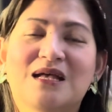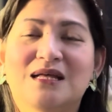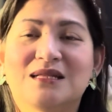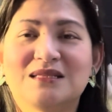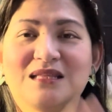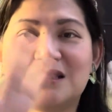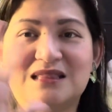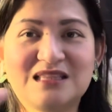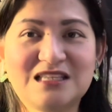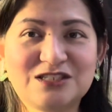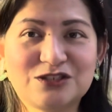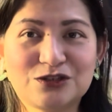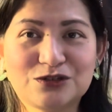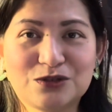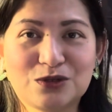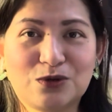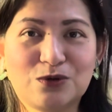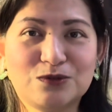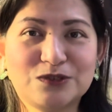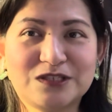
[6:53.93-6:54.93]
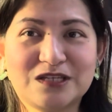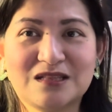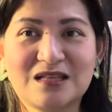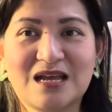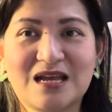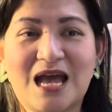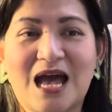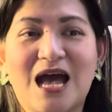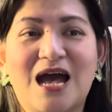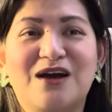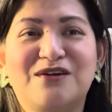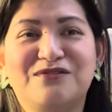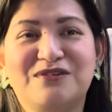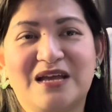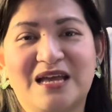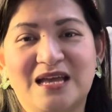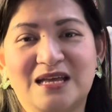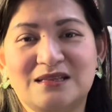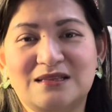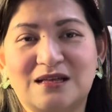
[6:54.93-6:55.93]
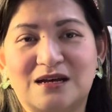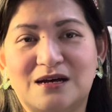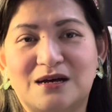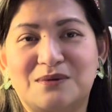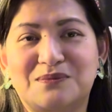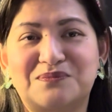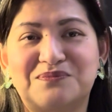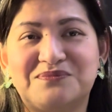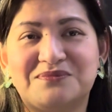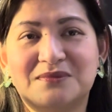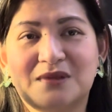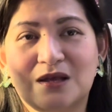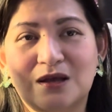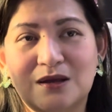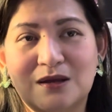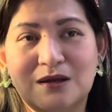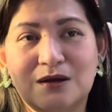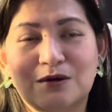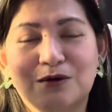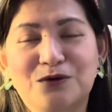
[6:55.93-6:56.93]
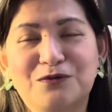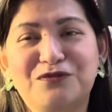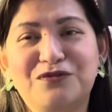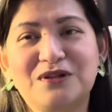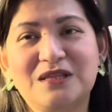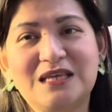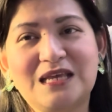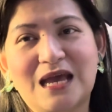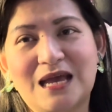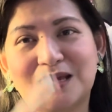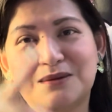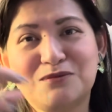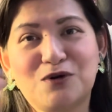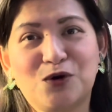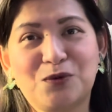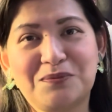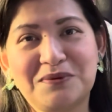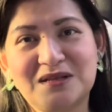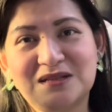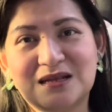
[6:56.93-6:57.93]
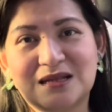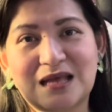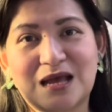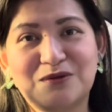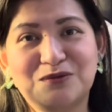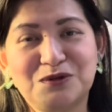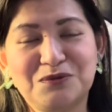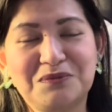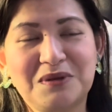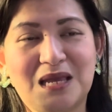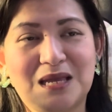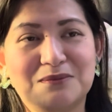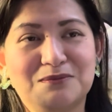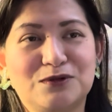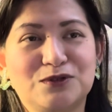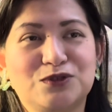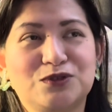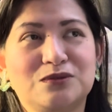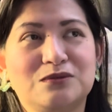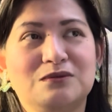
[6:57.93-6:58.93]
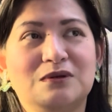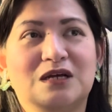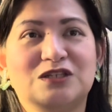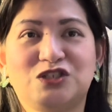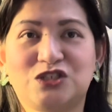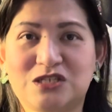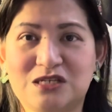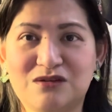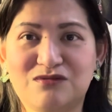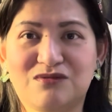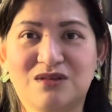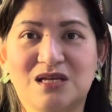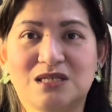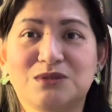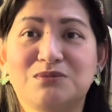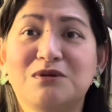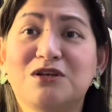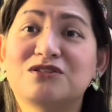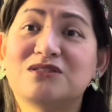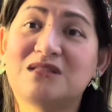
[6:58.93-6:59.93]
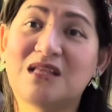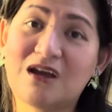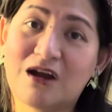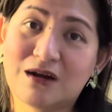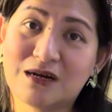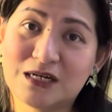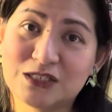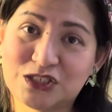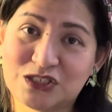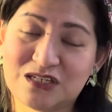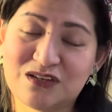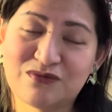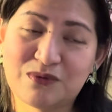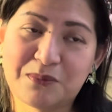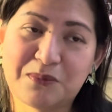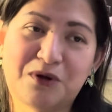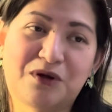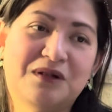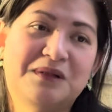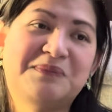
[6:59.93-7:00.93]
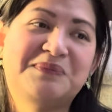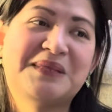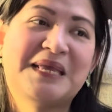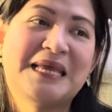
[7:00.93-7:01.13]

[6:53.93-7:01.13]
that these are the goals that I have and um, hopefully I am hoping that I will be able to achieve this because they are achievable